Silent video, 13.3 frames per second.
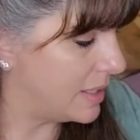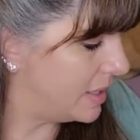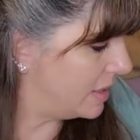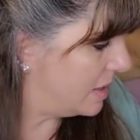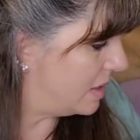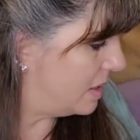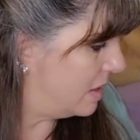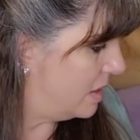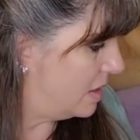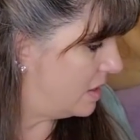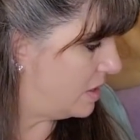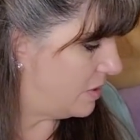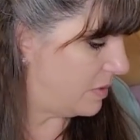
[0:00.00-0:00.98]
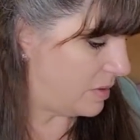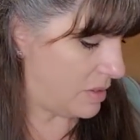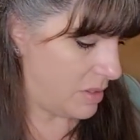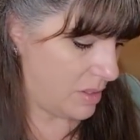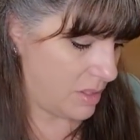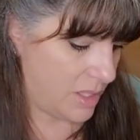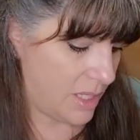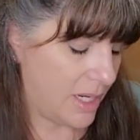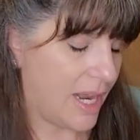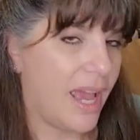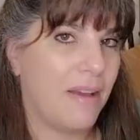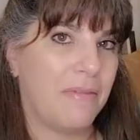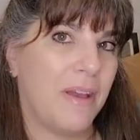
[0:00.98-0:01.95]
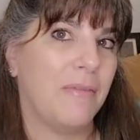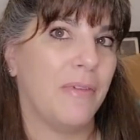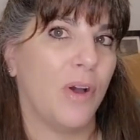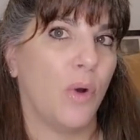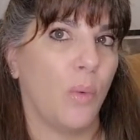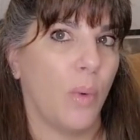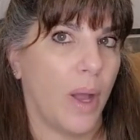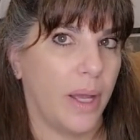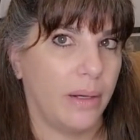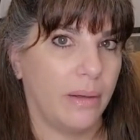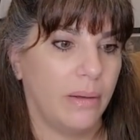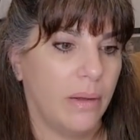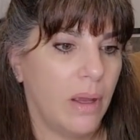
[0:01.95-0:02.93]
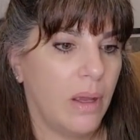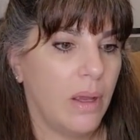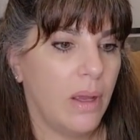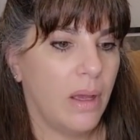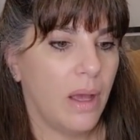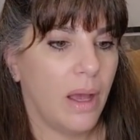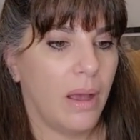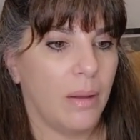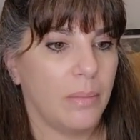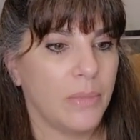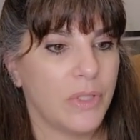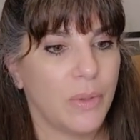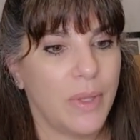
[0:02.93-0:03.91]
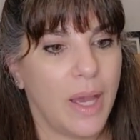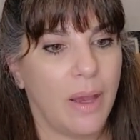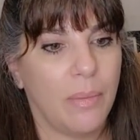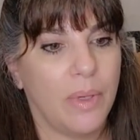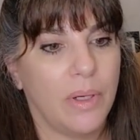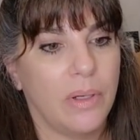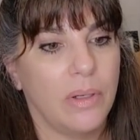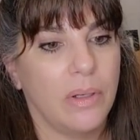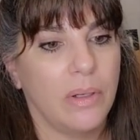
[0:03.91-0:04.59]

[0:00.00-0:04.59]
is to FFO one. So that one